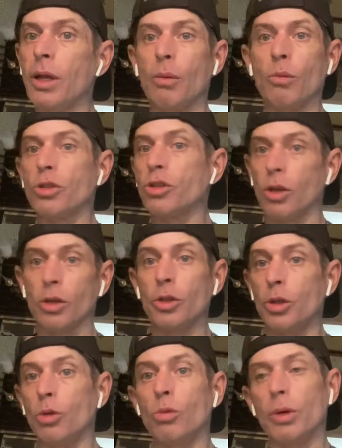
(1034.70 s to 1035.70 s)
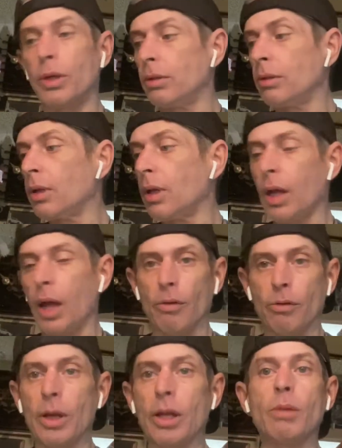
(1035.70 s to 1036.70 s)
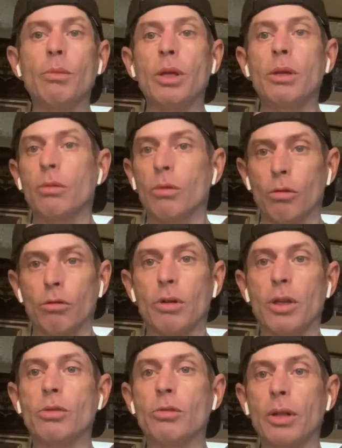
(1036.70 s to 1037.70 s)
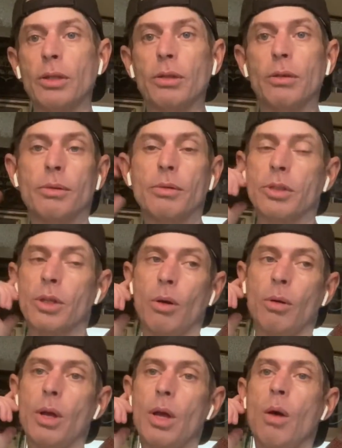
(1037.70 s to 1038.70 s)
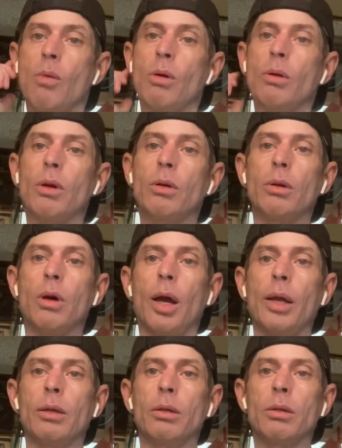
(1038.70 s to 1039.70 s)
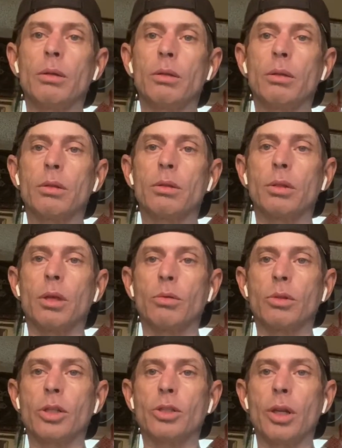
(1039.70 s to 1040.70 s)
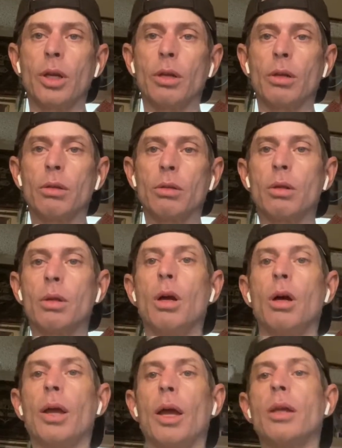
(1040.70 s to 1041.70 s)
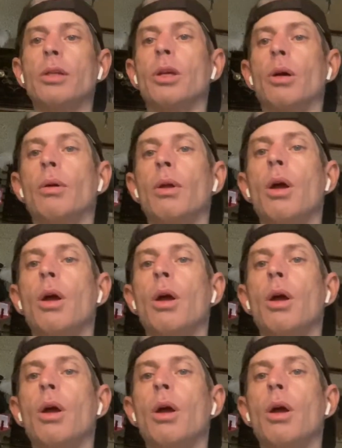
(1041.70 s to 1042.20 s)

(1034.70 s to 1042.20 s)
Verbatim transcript: and we'll start anew whenever it can be resurrected. So, well, I don't touch your ear. Okay, so